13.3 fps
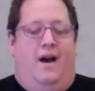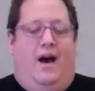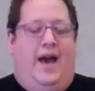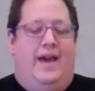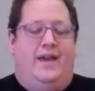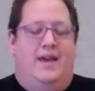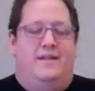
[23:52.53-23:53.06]

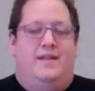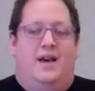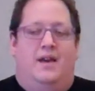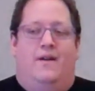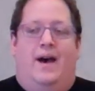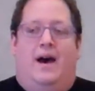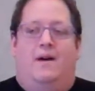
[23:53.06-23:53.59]
I can't tell
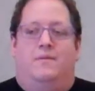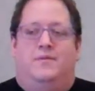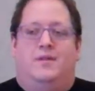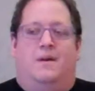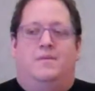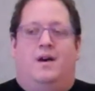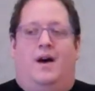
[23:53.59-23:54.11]
you how
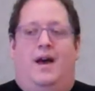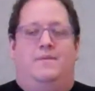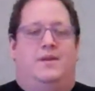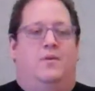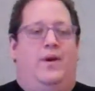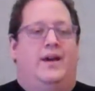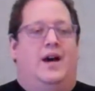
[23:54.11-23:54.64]
sometimes
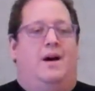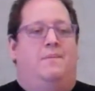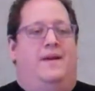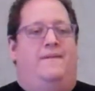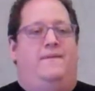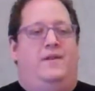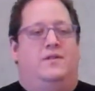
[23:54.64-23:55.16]
I wake up,
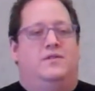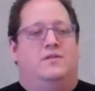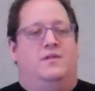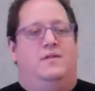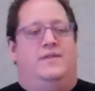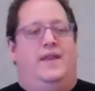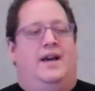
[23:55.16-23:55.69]
I feel a
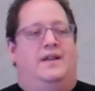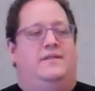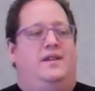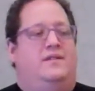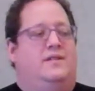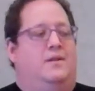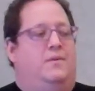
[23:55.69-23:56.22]
certain thing, I
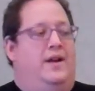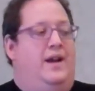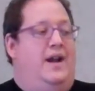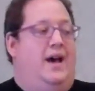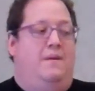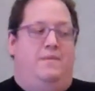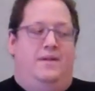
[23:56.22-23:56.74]
see someone, and
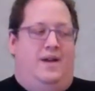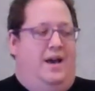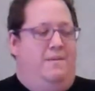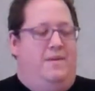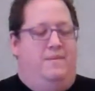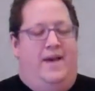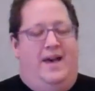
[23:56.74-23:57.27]

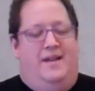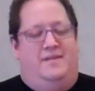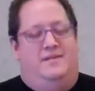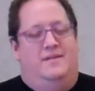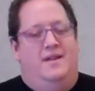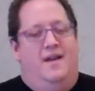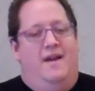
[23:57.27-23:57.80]
I'm a
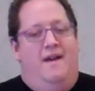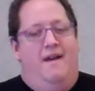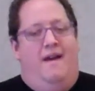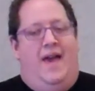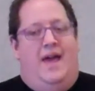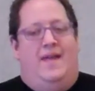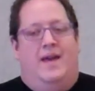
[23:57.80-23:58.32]
mess.
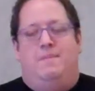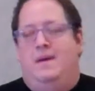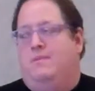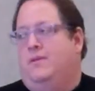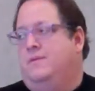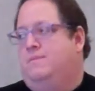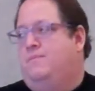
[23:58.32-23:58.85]
And like
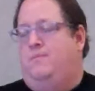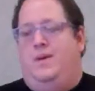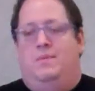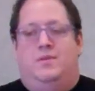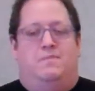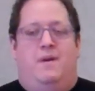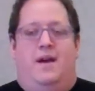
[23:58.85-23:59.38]

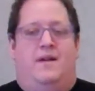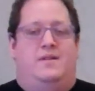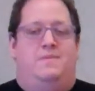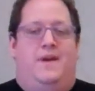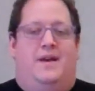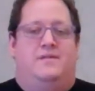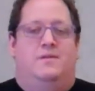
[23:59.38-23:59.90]
people's parents
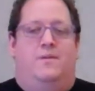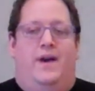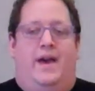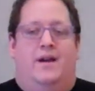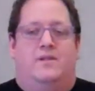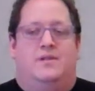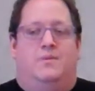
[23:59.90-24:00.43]
passed
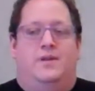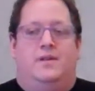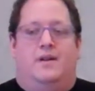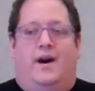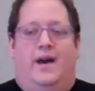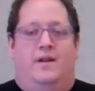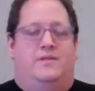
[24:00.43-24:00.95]
away, or someone
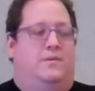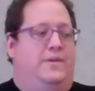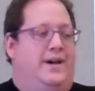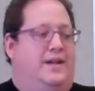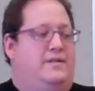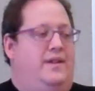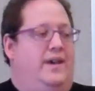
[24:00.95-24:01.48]
died, or someone
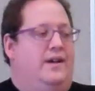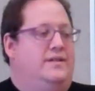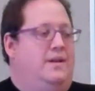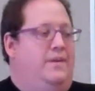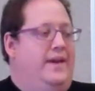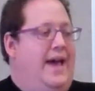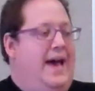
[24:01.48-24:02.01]
got sick, or
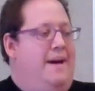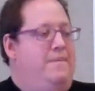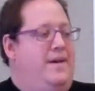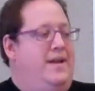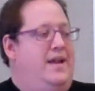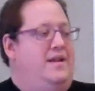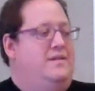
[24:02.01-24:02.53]
something
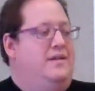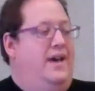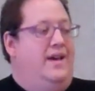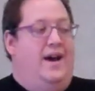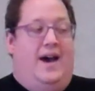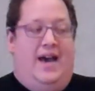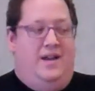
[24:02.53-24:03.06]
happened, and it's like,
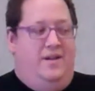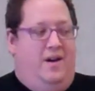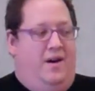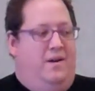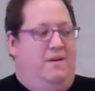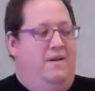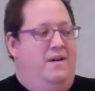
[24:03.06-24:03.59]
I
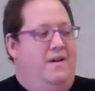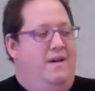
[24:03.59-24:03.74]
know.